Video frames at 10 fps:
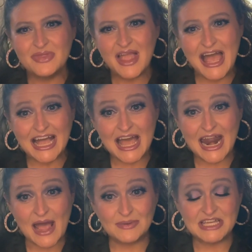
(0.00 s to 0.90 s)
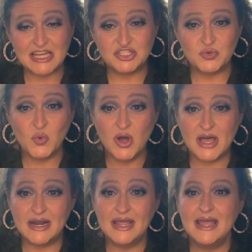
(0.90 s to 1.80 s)
I got Habitation
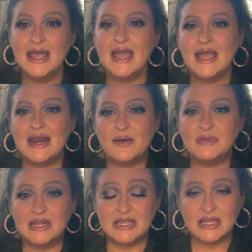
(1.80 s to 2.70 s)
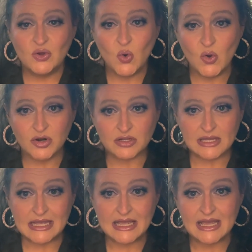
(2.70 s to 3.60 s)
1, and I'm getting it
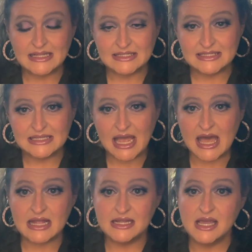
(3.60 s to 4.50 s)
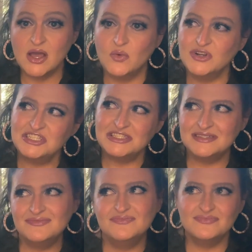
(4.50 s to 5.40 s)
quarterly instead, which
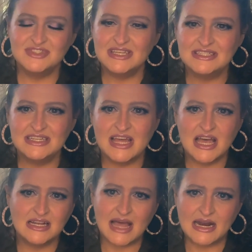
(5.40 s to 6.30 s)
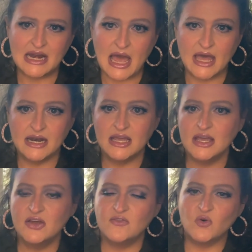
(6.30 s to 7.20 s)
is $69.99
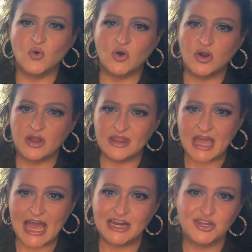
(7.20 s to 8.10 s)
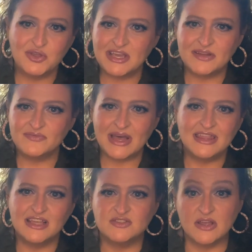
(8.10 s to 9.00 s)
for that. And you get, I
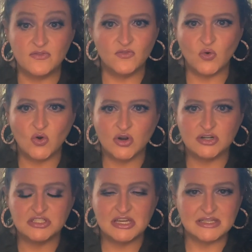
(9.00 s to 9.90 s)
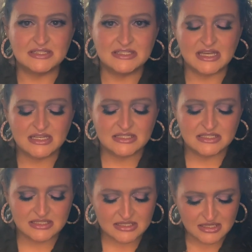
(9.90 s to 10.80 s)
think it's like four to
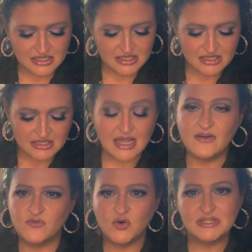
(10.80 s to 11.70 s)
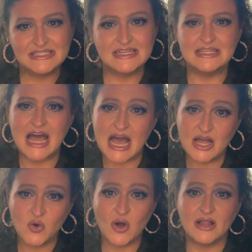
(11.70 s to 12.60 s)
six, yeah, four to six high
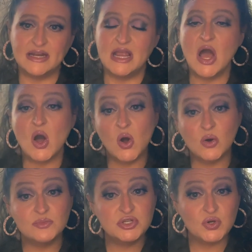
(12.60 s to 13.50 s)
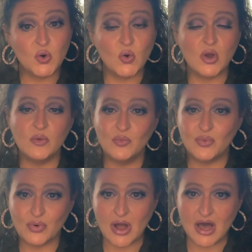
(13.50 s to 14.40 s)
quality home decor
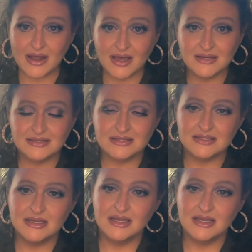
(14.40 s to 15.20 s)
products.